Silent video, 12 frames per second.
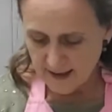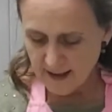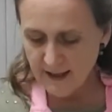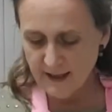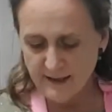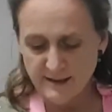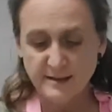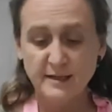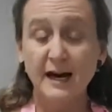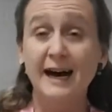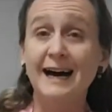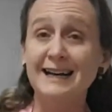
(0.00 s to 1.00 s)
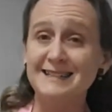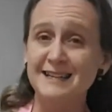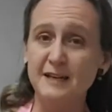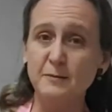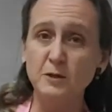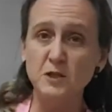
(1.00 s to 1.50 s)
and a
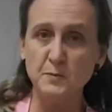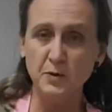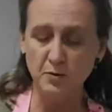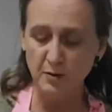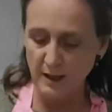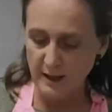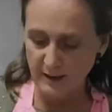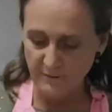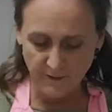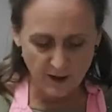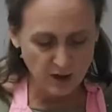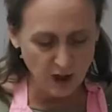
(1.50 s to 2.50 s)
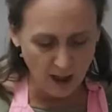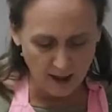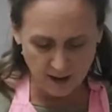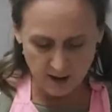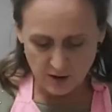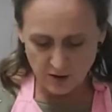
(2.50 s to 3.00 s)
tablespoon of dark
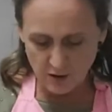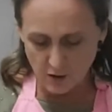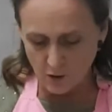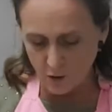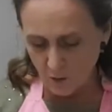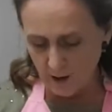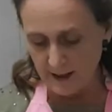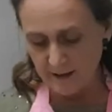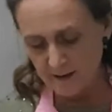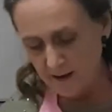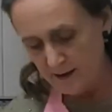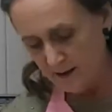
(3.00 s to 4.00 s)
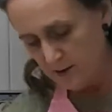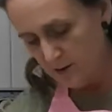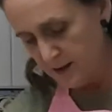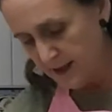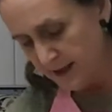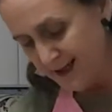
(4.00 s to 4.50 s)
cocoa.
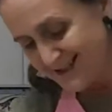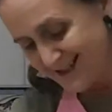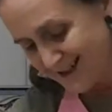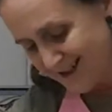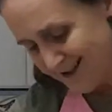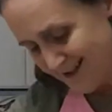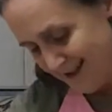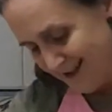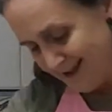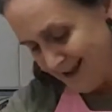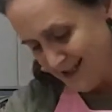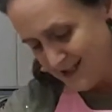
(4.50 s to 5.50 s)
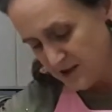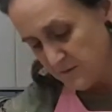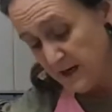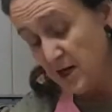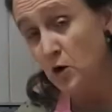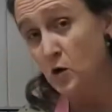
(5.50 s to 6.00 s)
Okay, it needs to
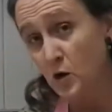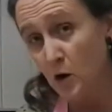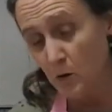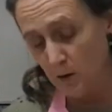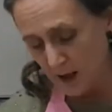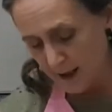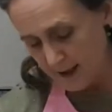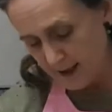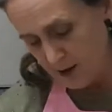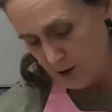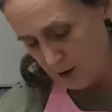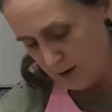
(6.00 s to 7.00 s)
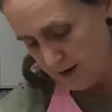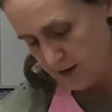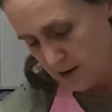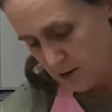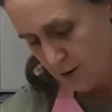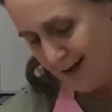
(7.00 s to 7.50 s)
be cocoa and not
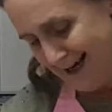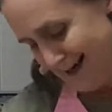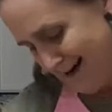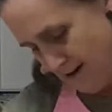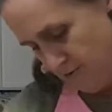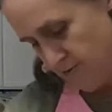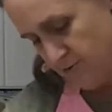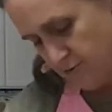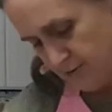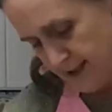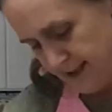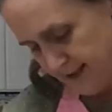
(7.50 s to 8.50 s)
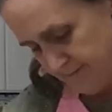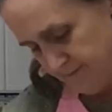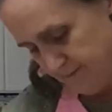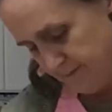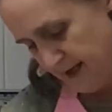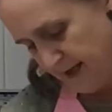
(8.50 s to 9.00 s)
colacao, all right?
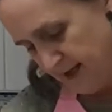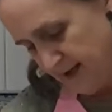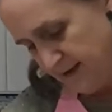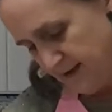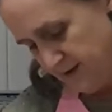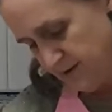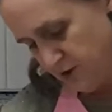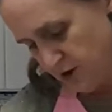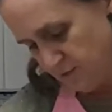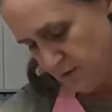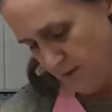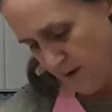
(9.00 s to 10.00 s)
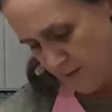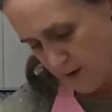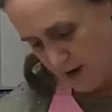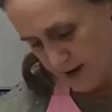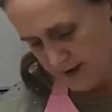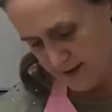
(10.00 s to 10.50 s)
So just remember
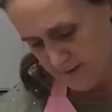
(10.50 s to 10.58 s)
this.